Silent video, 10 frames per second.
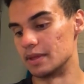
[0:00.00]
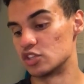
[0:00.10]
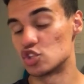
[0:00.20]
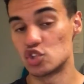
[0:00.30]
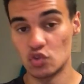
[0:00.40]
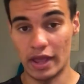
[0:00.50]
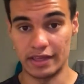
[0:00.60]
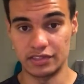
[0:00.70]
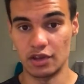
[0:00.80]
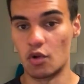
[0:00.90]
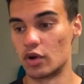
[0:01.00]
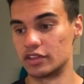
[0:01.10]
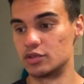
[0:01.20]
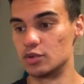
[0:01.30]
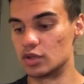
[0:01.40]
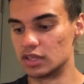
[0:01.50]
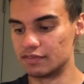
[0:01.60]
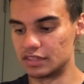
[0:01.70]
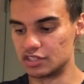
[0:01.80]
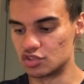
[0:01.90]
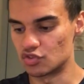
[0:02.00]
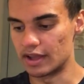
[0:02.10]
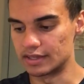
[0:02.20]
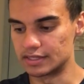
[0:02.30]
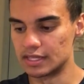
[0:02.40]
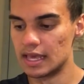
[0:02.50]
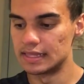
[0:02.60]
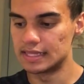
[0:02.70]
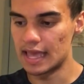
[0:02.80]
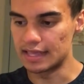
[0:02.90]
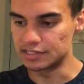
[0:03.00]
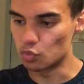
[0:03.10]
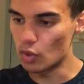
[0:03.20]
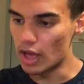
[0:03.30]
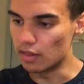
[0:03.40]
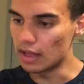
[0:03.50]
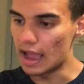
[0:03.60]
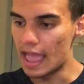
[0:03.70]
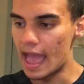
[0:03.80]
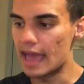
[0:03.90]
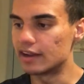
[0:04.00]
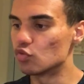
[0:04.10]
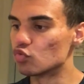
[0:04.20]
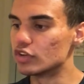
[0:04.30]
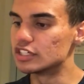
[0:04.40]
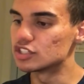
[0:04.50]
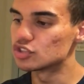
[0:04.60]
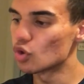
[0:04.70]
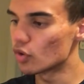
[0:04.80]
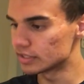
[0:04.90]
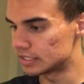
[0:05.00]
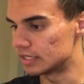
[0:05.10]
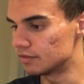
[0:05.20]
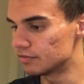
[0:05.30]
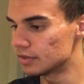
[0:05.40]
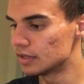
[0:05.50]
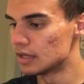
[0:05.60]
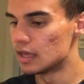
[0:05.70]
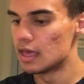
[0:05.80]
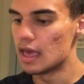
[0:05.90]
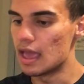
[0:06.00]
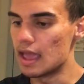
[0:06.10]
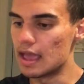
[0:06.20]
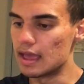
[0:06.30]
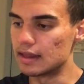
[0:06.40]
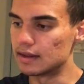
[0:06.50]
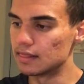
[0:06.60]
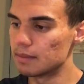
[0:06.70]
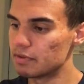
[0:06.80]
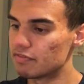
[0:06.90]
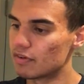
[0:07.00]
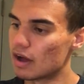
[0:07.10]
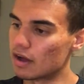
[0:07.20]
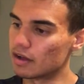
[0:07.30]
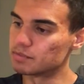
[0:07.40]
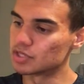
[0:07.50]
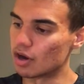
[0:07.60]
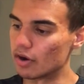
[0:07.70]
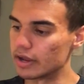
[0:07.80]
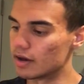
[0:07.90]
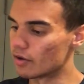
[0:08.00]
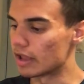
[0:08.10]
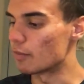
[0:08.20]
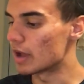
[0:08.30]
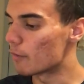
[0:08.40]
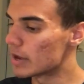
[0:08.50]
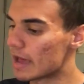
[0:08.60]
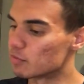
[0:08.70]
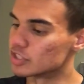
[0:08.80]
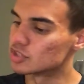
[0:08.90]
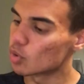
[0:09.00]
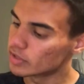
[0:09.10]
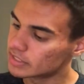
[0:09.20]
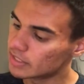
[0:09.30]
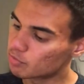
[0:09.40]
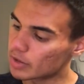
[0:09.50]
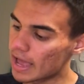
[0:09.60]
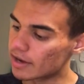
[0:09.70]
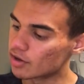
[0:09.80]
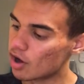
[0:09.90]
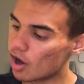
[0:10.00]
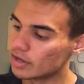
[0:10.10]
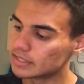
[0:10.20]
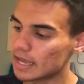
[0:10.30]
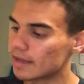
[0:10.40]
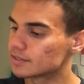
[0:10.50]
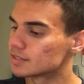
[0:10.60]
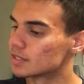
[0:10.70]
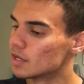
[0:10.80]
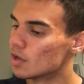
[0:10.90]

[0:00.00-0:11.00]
strengths according to CliftonStrengths Test? Well, I had restorative. And let me, sorry. Okay, we had restorative, we had context,